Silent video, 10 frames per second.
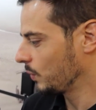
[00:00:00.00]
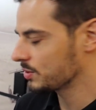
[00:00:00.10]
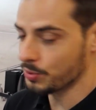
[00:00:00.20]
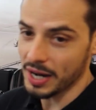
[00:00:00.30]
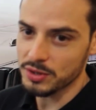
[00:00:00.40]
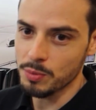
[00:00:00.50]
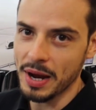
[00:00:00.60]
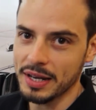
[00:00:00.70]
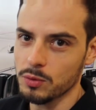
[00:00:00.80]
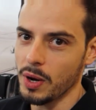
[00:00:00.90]
We try to
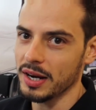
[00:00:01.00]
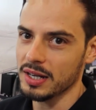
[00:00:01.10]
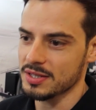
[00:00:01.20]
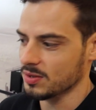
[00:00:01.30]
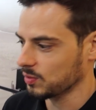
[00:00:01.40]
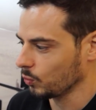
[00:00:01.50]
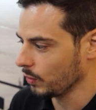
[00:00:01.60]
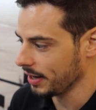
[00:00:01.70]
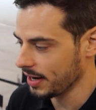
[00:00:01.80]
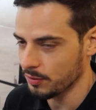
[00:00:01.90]
make it wireless
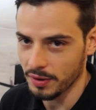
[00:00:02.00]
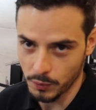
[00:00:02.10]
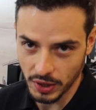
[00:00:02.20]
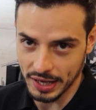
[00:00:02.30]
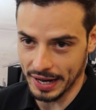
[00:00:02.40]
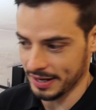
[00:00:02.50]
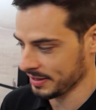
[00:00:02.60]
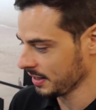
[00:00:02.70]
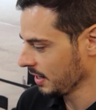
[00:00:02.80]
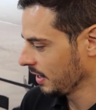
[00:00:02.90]
wherever we can,
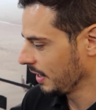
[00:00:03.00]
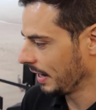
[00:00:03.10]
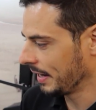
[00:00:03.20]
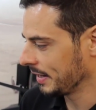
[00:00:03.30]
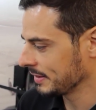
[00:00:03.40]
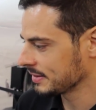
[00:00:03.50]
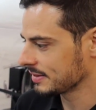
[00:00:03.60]
and